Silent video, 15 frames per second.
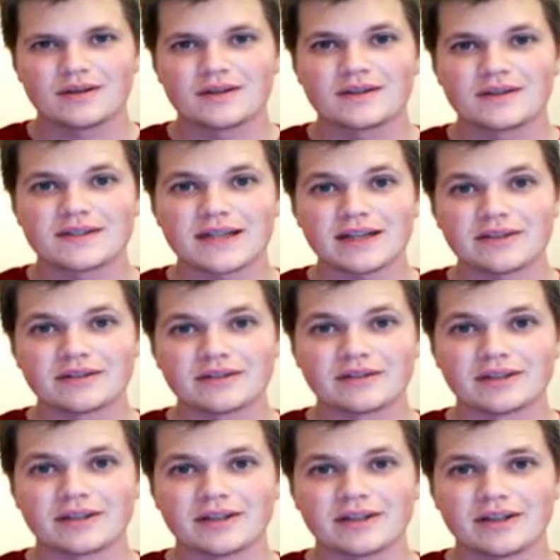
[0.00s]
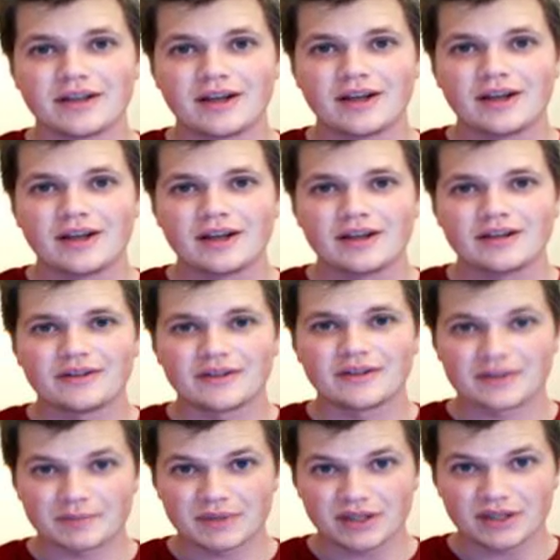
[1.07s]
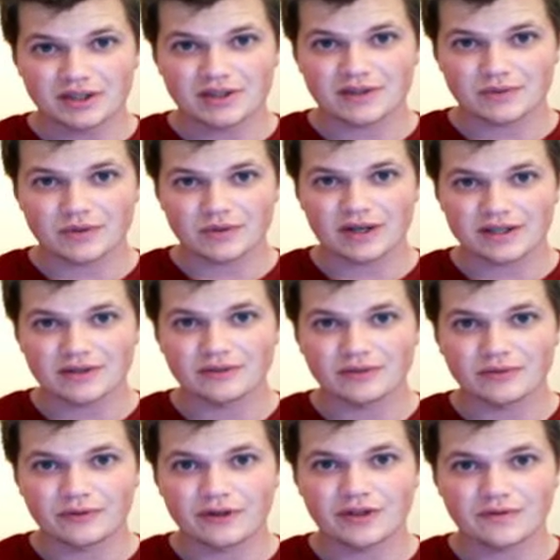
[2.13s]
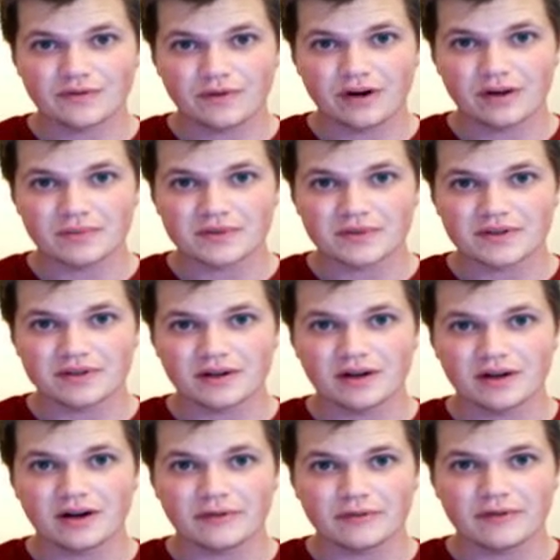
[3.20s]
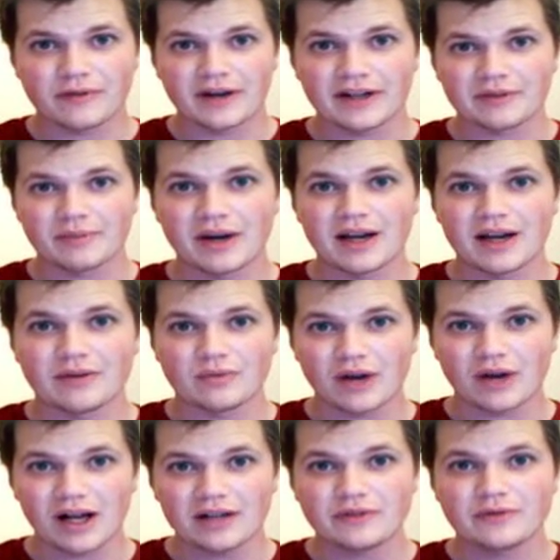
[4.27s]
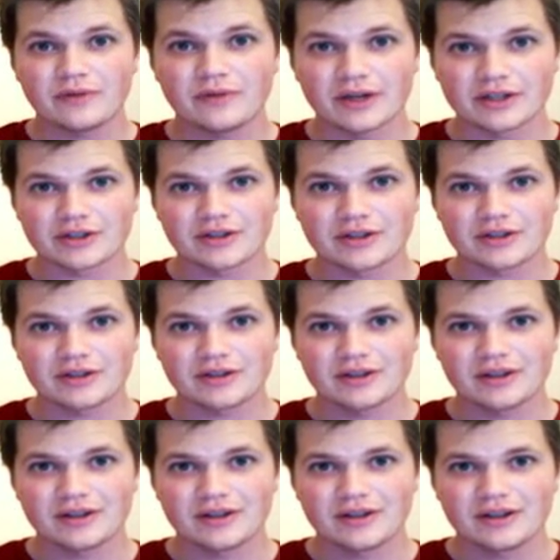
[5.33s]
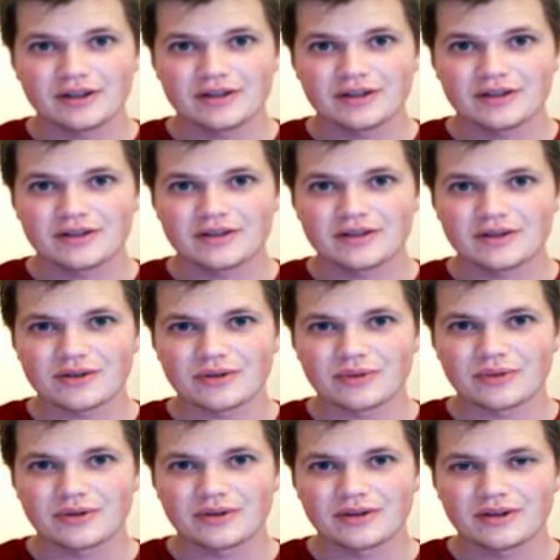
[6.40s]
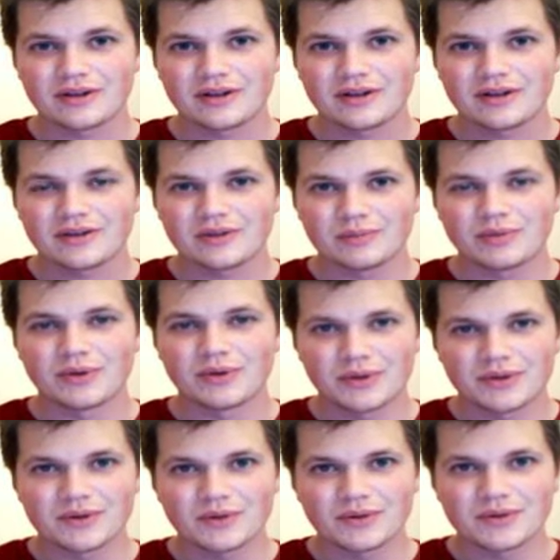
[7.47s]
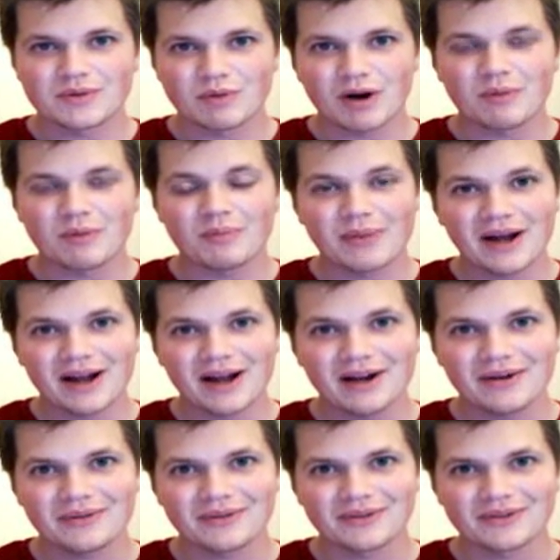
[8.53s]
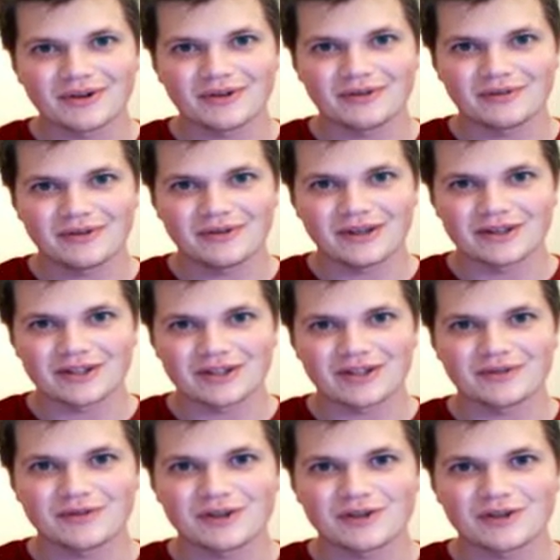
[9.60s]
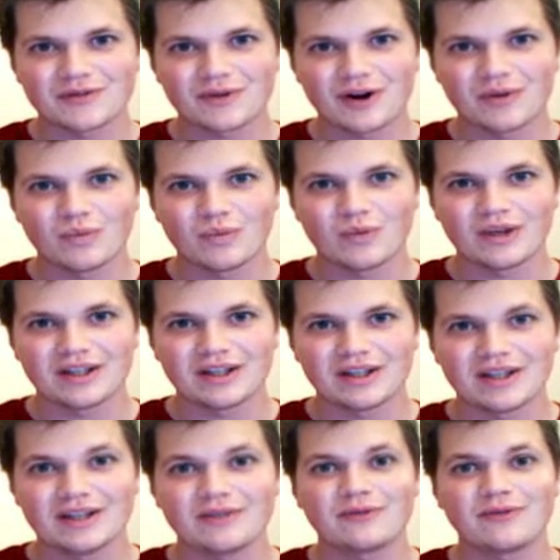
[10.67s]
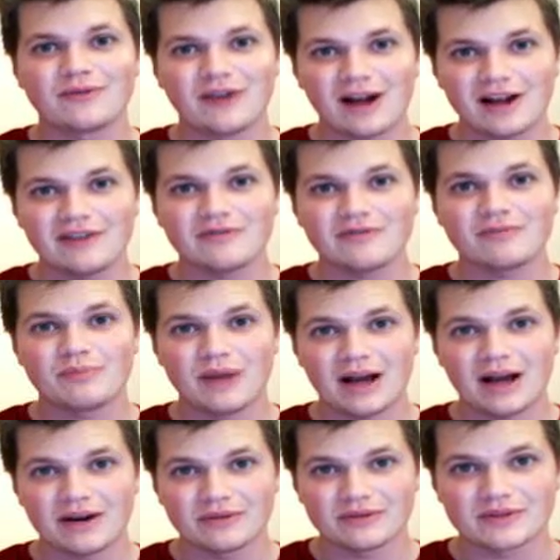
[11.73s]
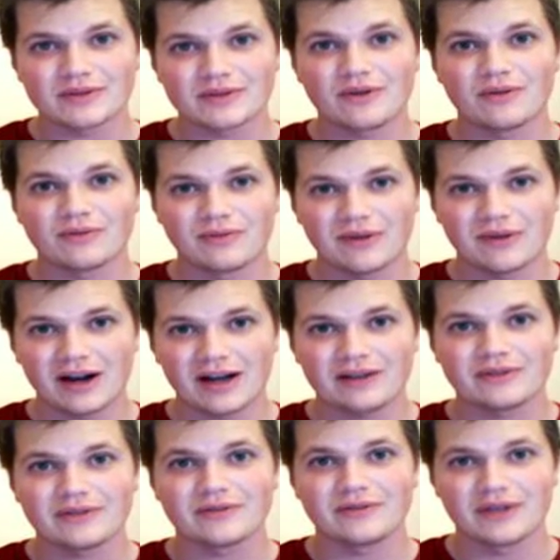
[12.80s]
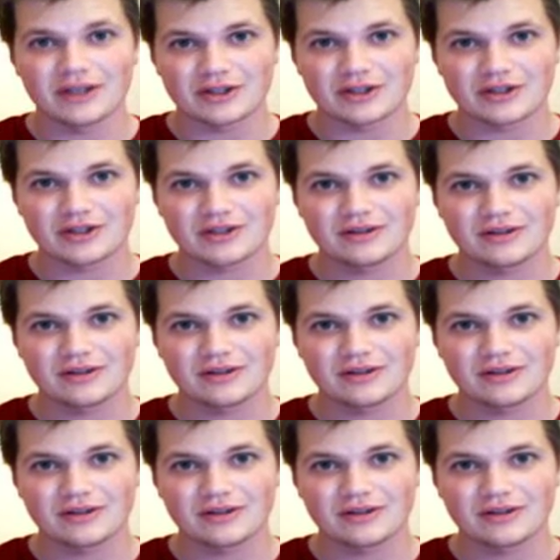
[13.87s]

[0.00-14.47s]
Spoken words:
Secondly, the species raised on fish farms are fed by wild fish. So, to produce 1 pound of fish at fish farm, we need 5 pounds of wild fish.